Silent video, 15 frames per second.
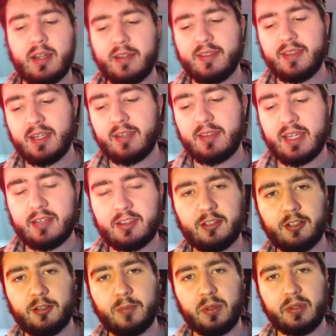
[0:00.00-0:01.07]
I think that
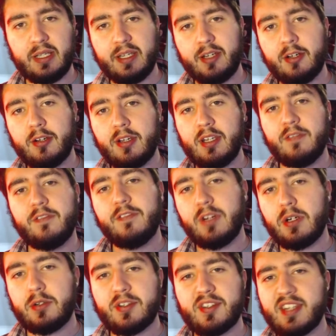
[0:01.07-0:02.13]
their player
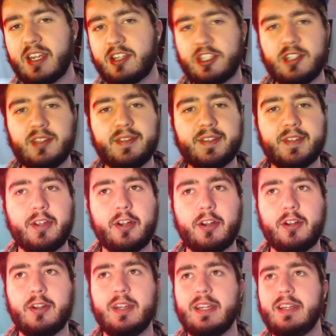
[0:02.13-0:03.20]
info sections are